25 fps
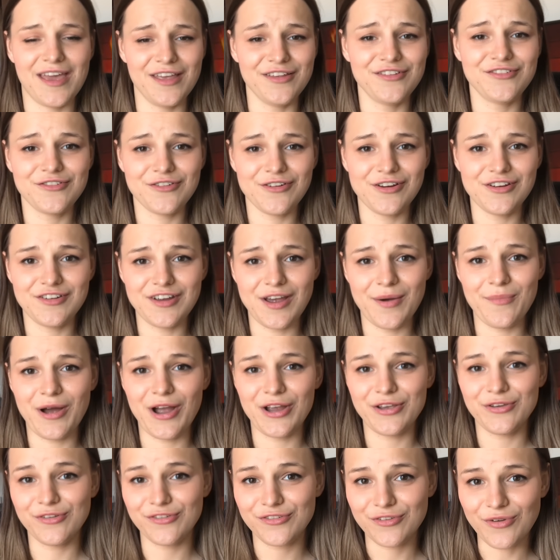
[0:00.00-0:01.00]
history gem I
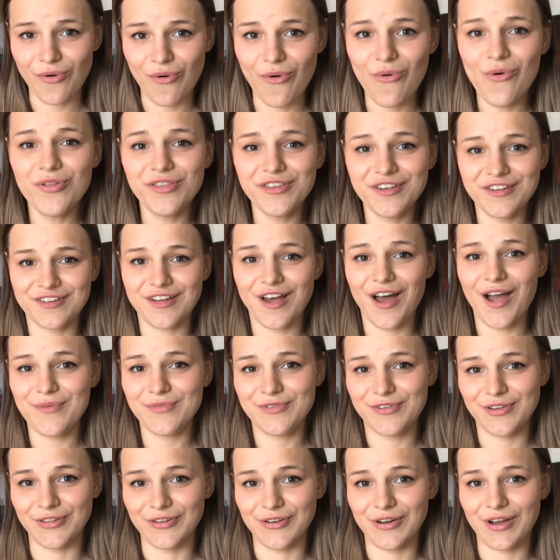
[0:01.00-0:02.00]
use all the time
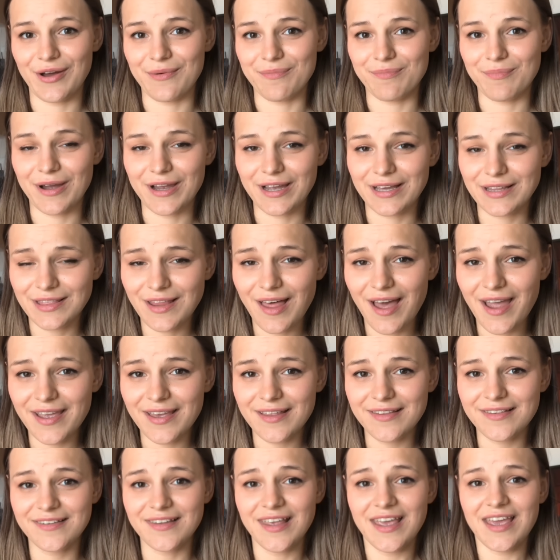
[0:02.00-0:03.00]
to look up my
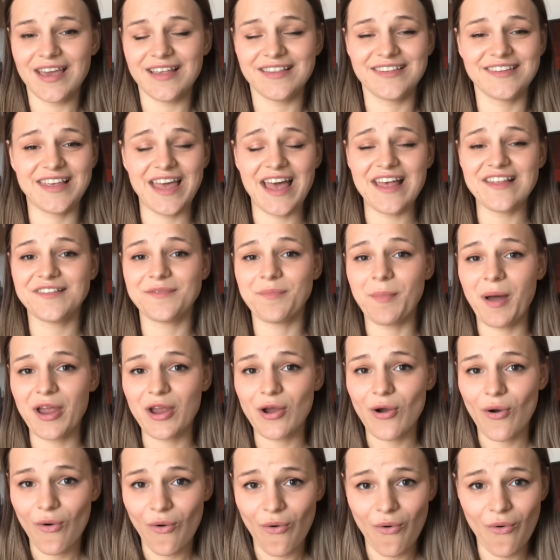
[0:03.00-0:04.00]
clients. It scans
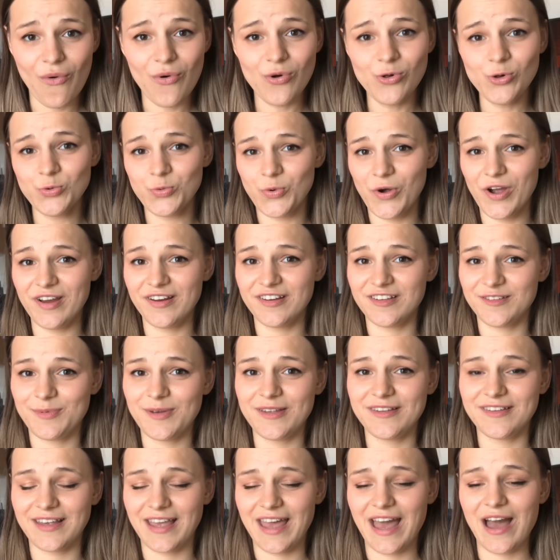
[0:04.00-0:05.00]
my whole
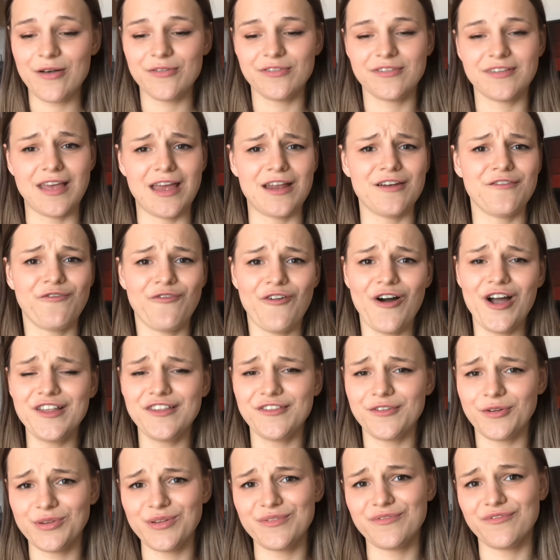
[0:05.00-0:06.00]
Workspace accounts and finds
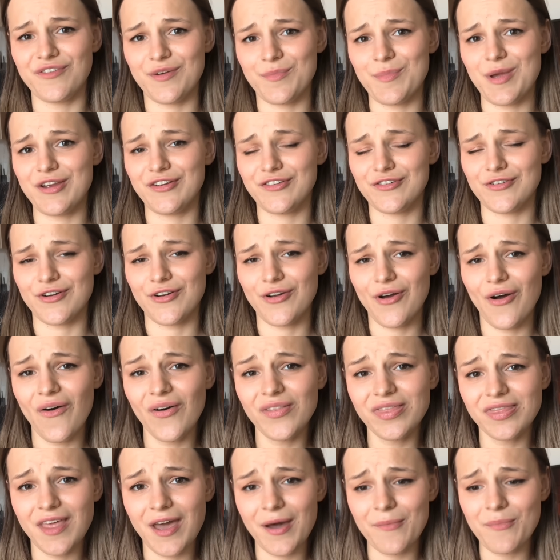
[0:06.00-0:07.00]
all information
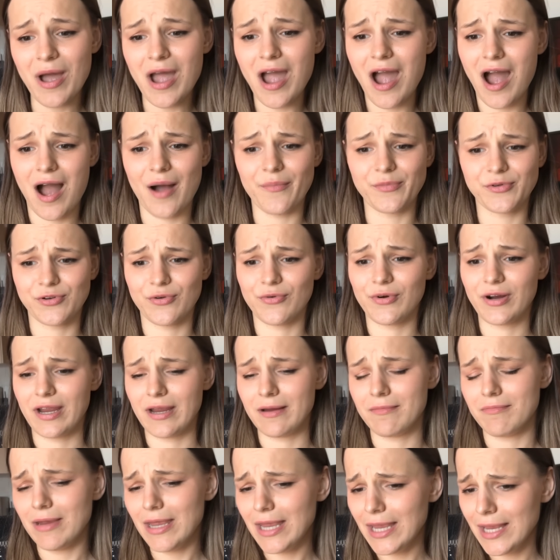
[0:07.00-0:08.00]
on them. I'm
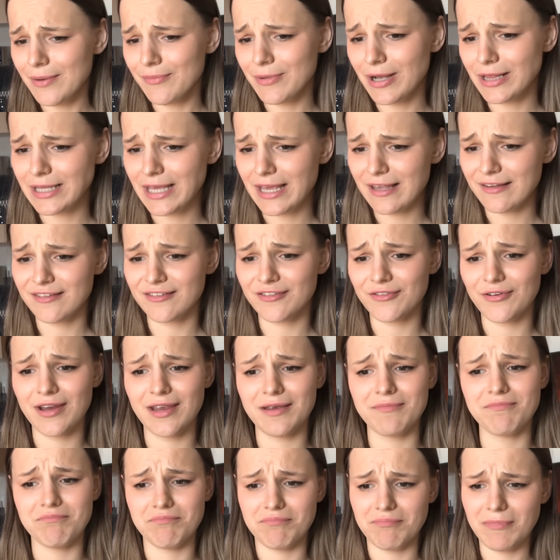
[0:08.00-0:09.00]
talking email history,
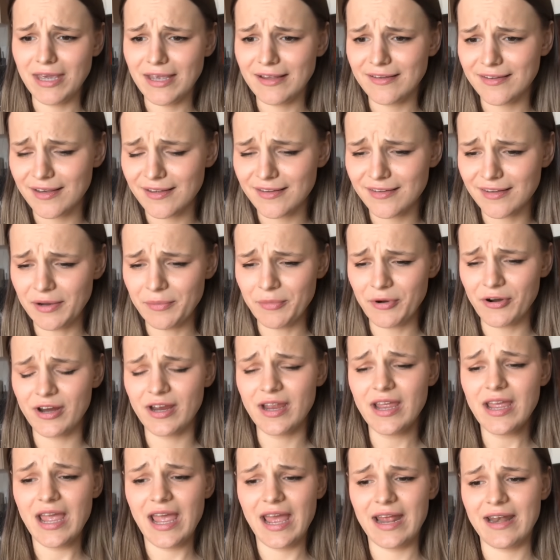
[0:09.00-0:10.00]
meeting
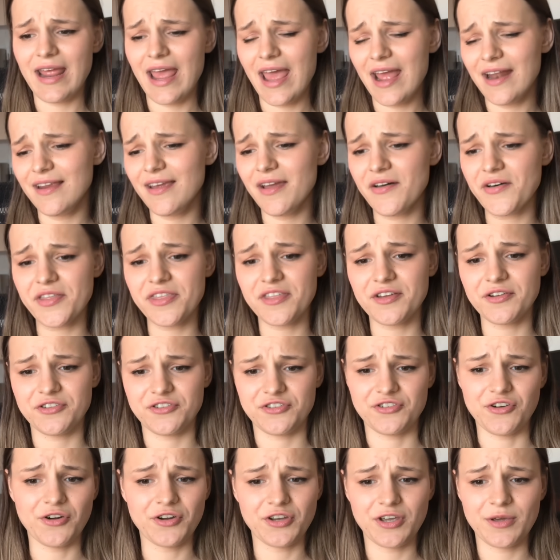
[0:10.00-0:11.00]
summary, and any other
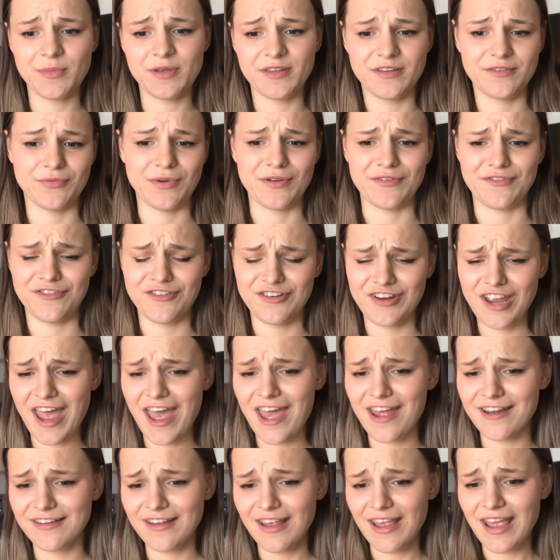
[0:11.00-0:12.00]
documents we've
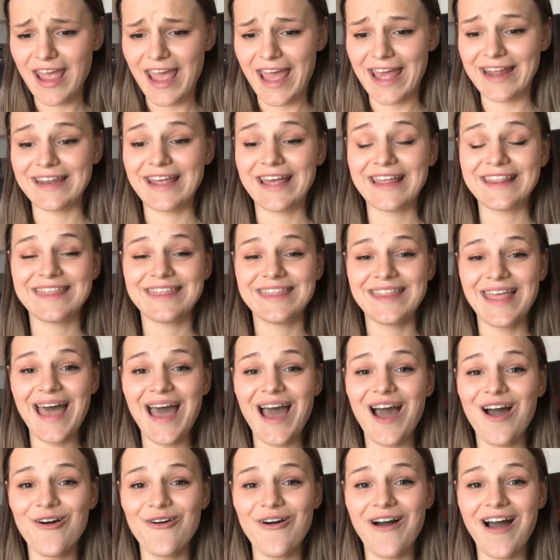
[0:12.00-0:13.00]
shared. And
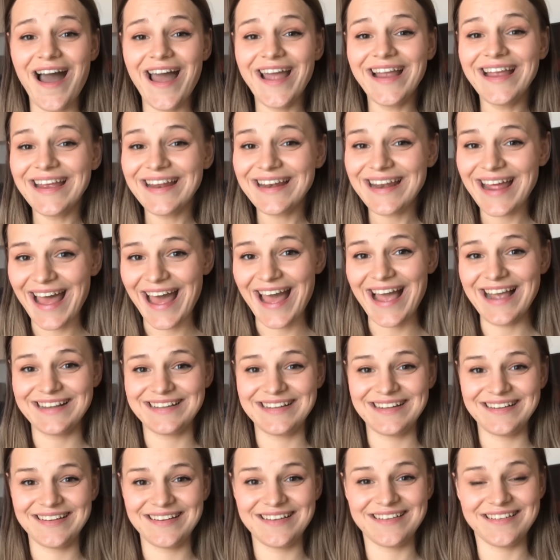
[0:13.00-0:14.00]
now I can
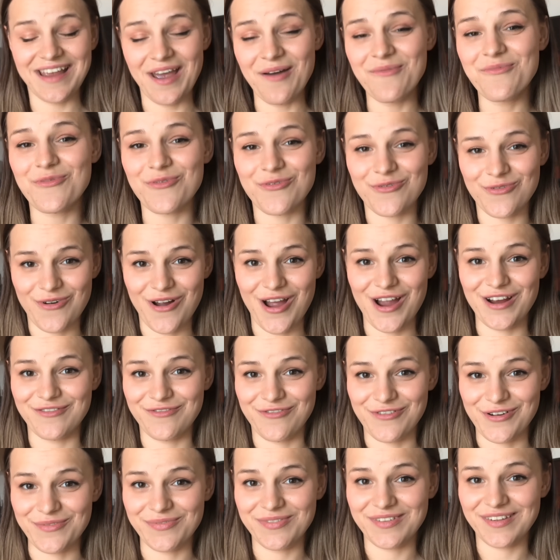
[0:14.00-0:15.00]
access this gem right
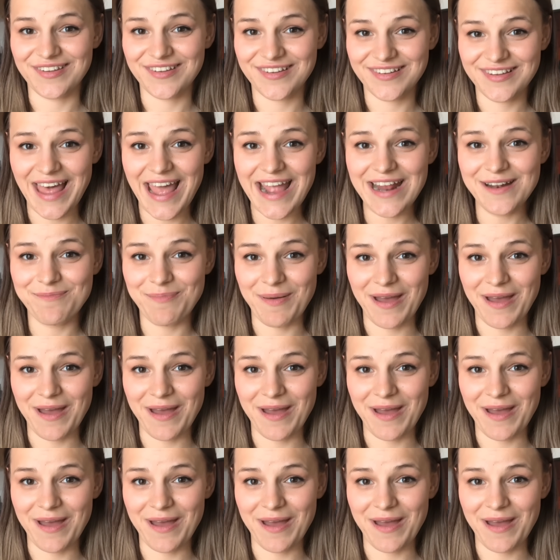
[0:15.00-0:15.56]
from the side